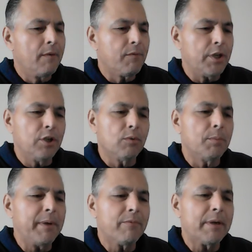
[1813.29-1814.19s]
for you will
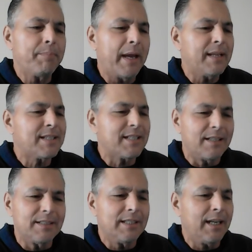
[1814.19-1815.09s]
be repaid
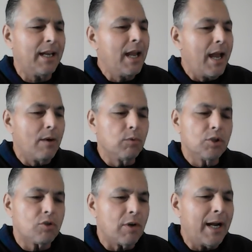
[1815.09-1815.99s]
suddenly, and will
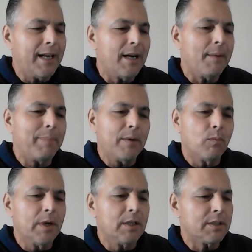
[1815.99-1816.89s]
dry up and
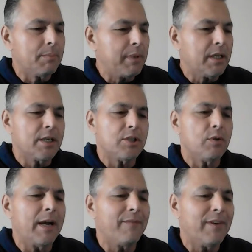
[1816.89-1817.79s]
wilt, because
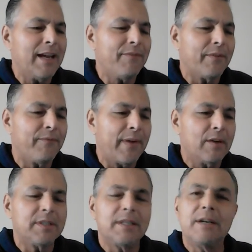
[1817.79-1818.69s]
you have left the
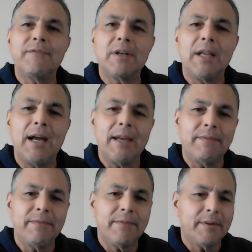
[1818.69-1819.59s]
fountain of your
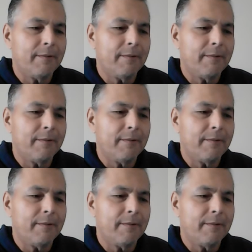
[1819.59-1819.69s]
life.